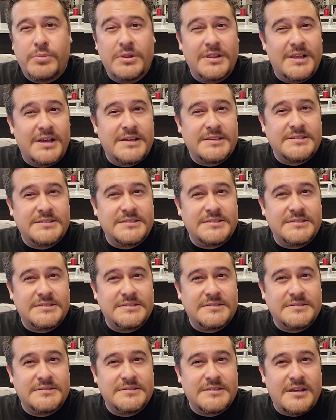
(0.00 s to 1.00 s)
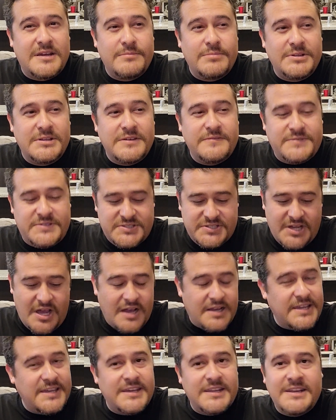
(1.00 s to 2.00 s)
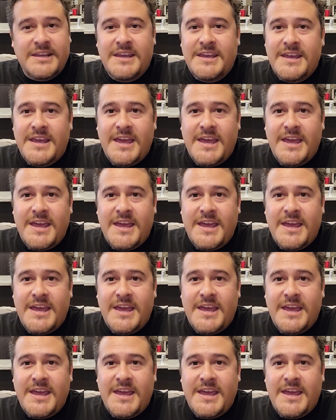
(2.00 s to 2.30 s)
plus, I believe, socket.